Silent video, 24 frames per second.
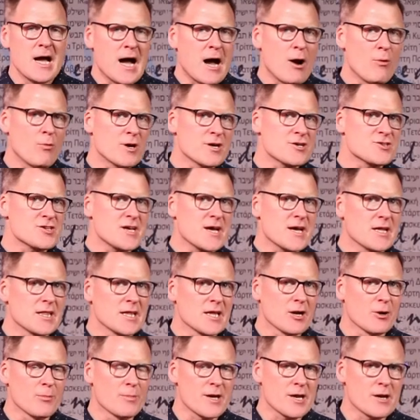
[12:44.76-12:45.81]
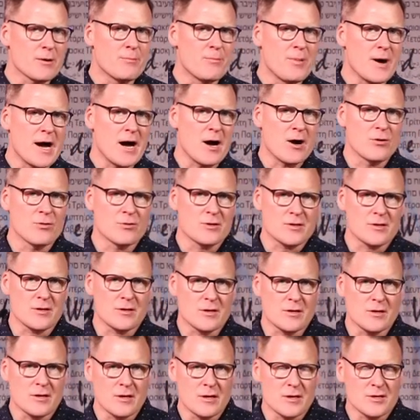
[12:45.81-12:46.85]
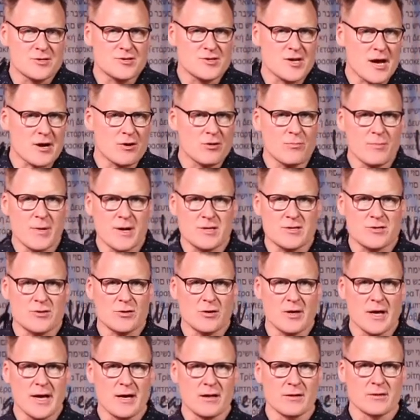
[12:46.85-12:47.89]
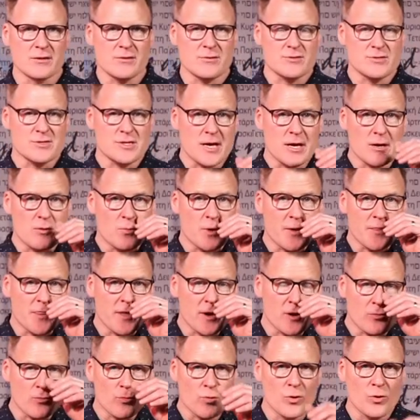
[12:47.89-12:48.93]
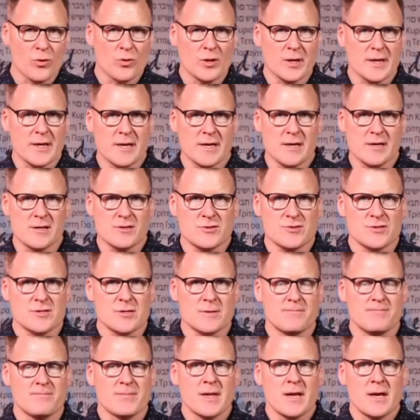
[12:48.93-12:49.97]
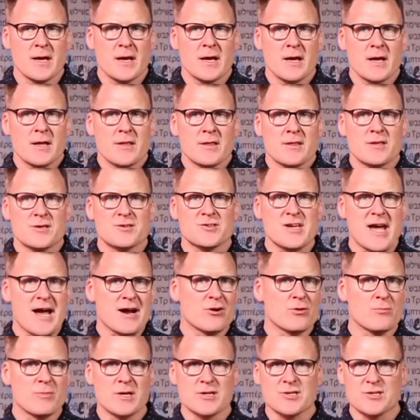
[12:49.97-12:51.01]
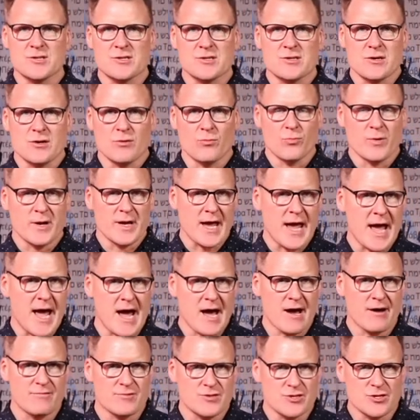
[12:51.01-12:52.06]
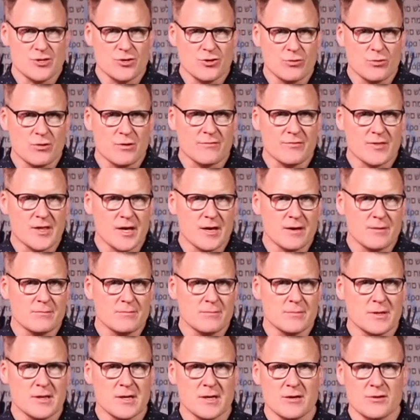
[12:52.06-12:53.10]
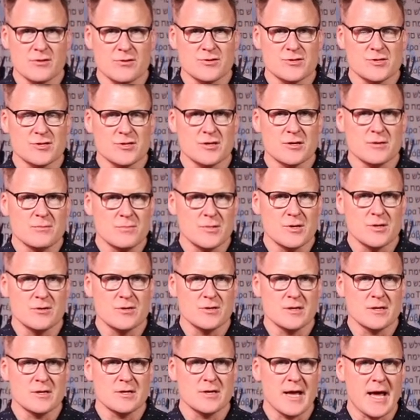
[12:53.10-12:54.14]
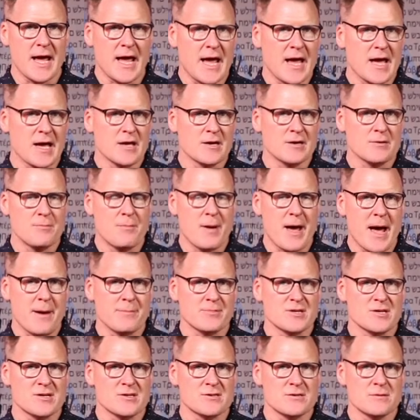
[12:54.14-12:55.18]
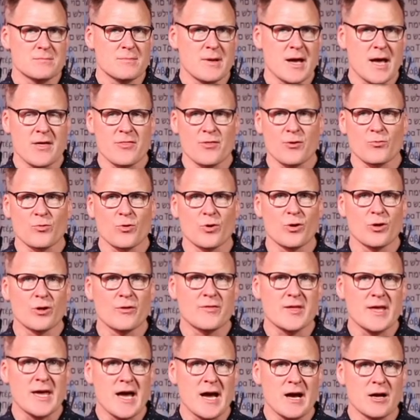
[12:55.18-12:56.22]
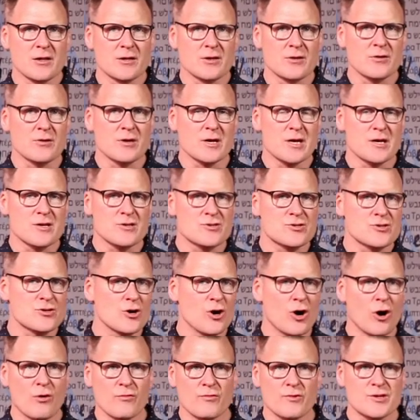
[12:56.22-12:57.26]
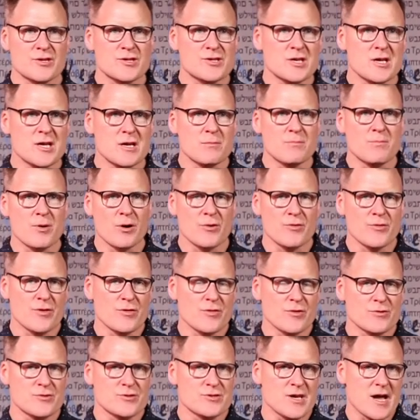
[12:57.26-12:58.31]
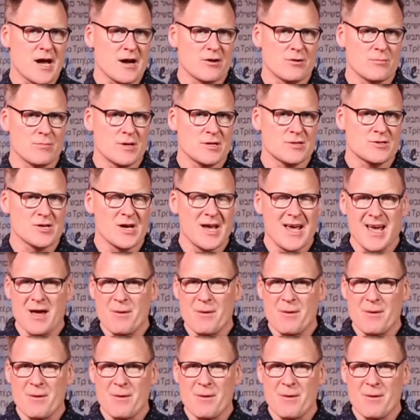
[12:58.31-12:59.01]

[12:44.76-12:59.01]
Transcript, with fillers: I want to say a little bit about sacramental elders and what their role is. The sacraments, we have two of them. There's communion and baptism, and the role of the elder is to oversee both of those sacraments,